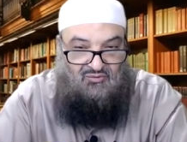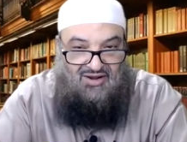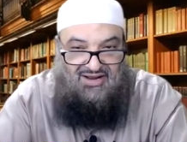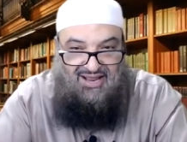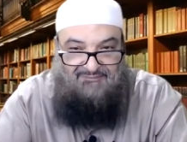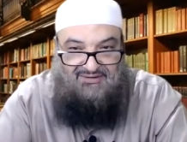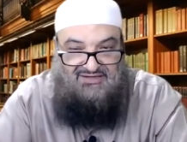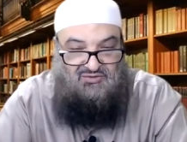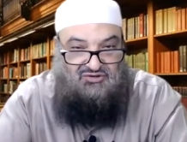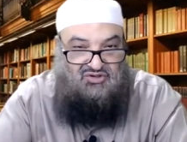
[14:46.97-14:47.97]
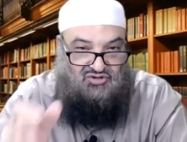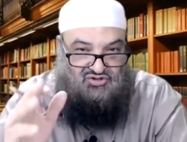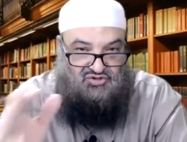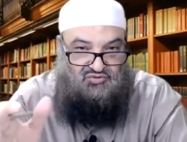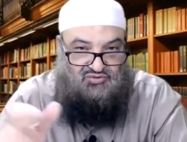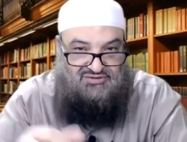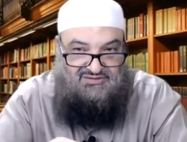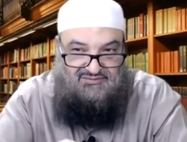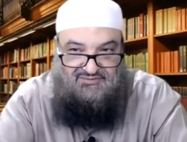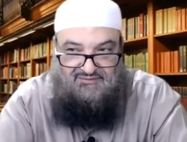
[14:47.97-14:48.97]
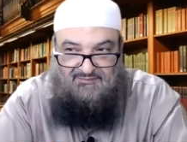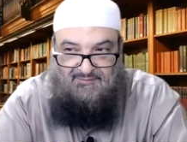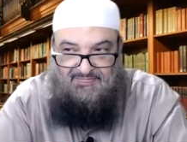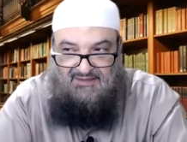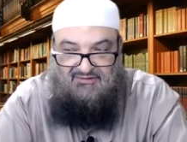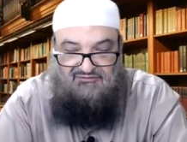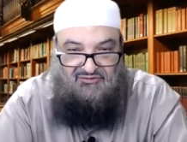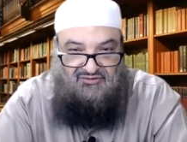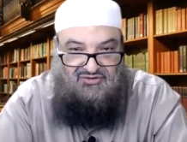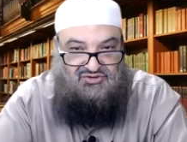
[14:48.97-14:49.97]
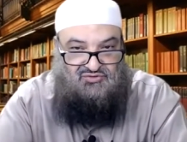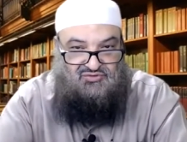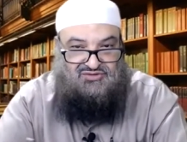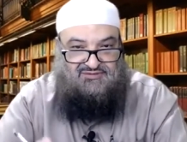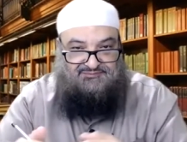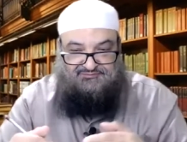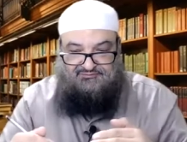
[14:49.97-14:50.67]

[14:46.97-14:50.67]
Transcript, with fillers: What happened as well to the Jews before? The Jews,